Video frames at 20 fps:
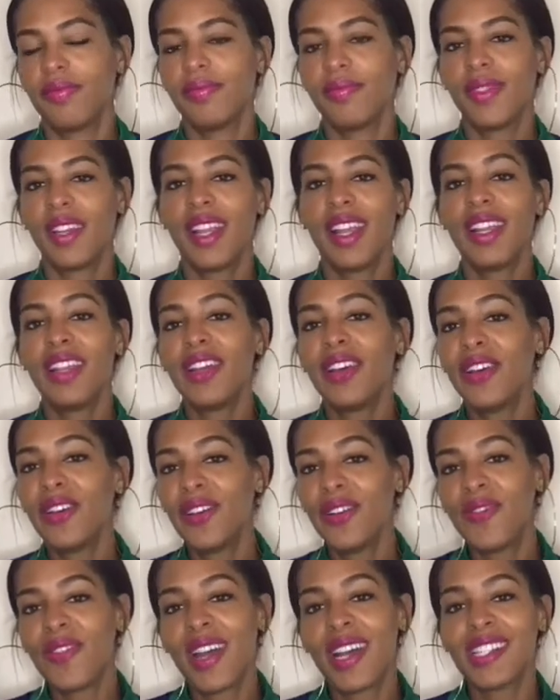
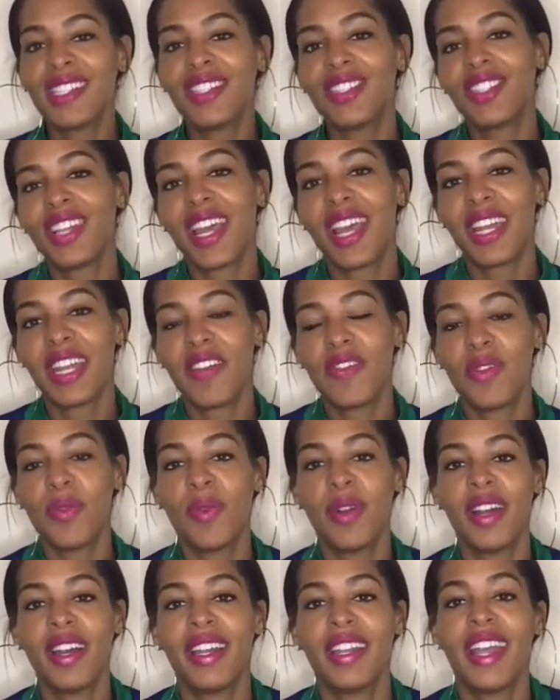Hello, rise and shine,
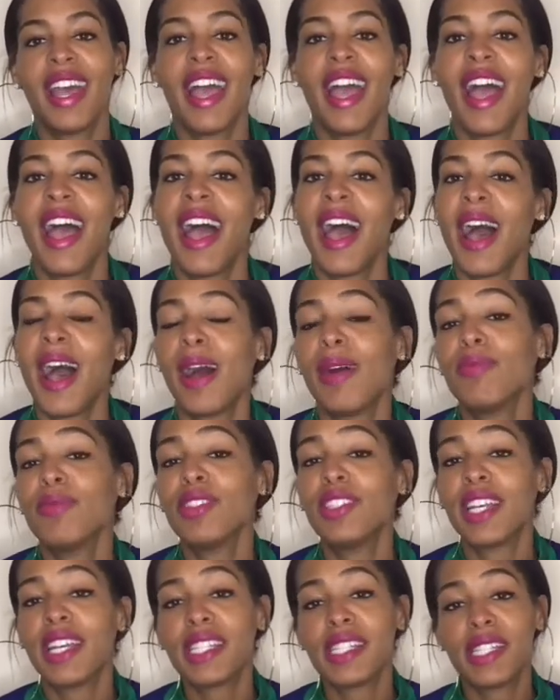everyone. I'm
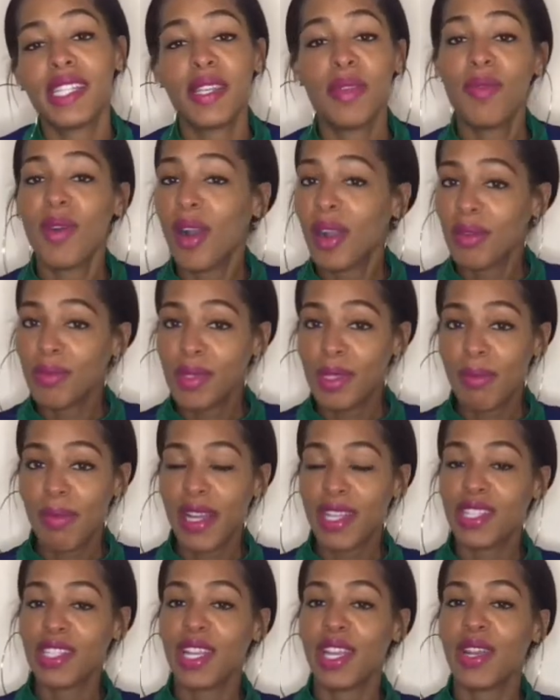Jessie. Welcome to my
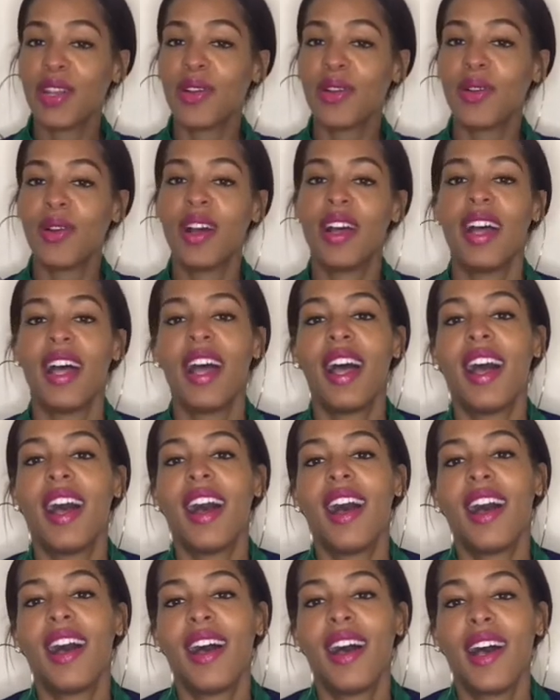channel.
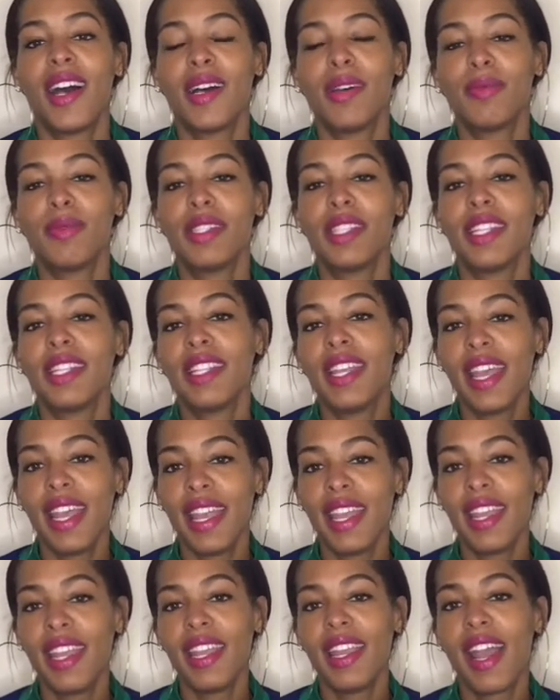
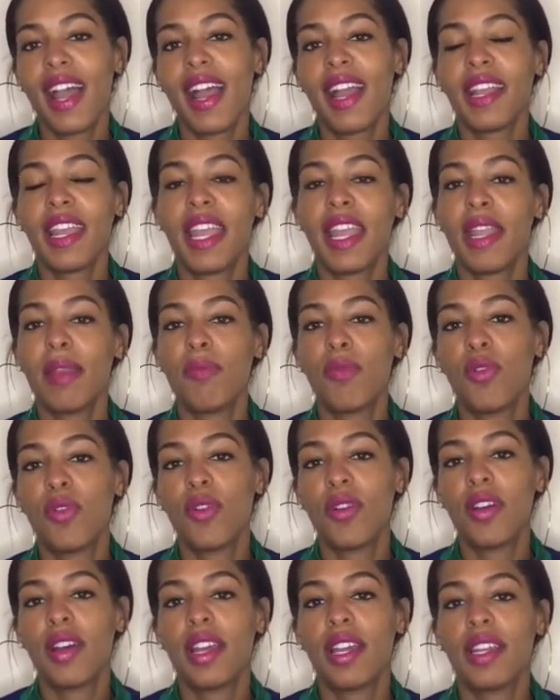Today I came
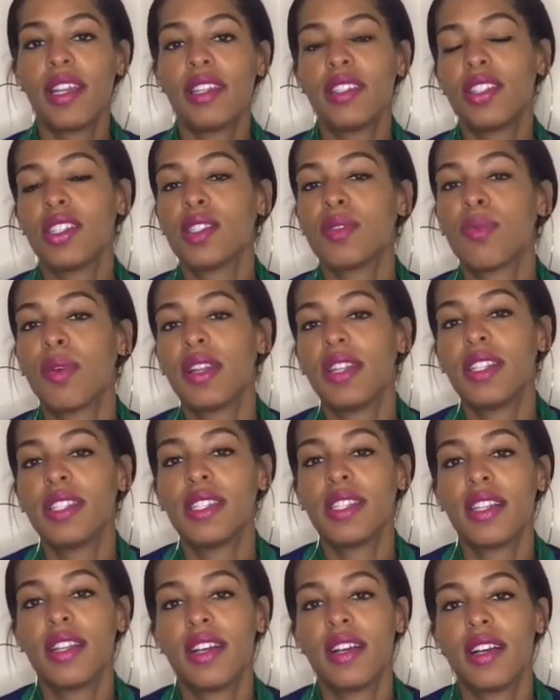on, just wanted
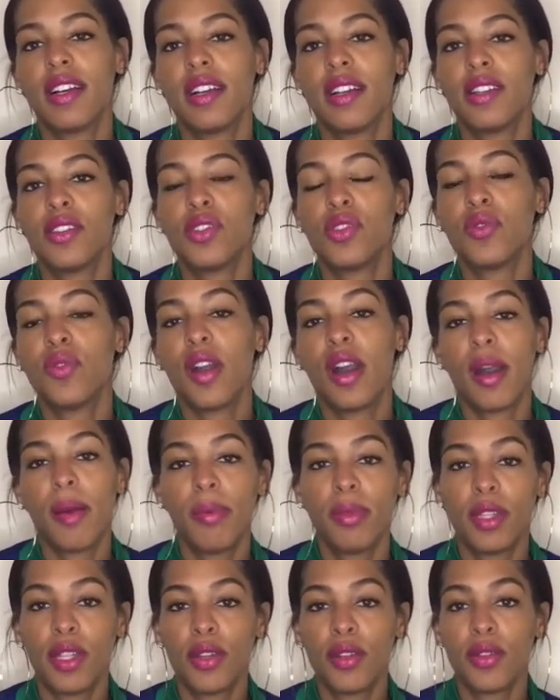to do an
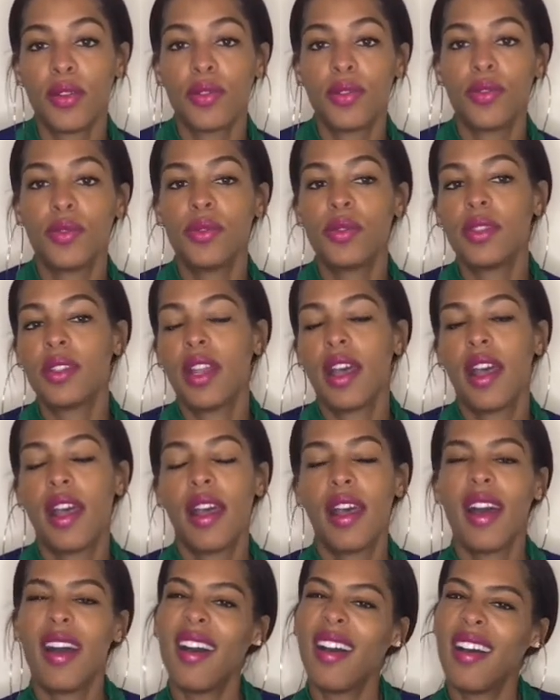upload.
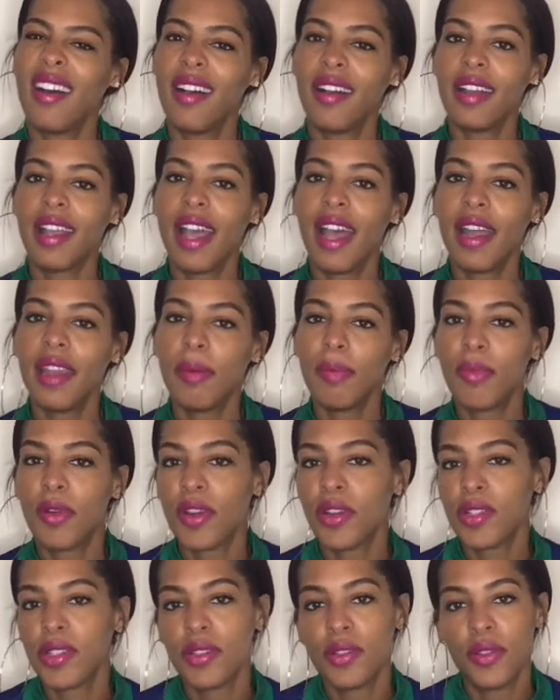Kind of
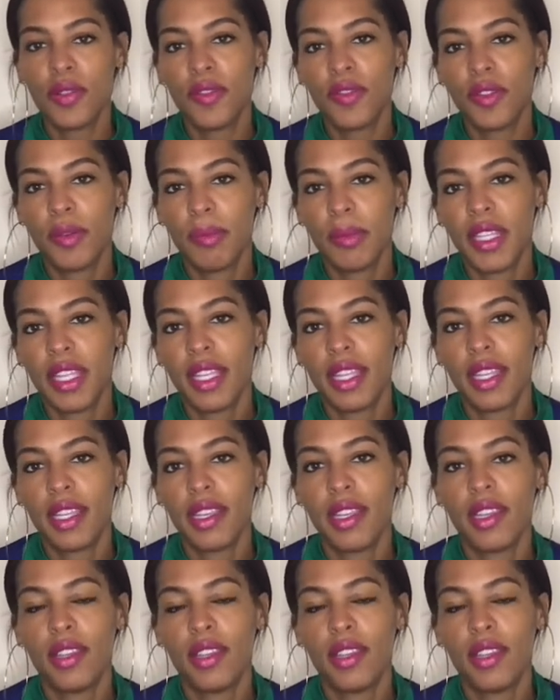personal for me.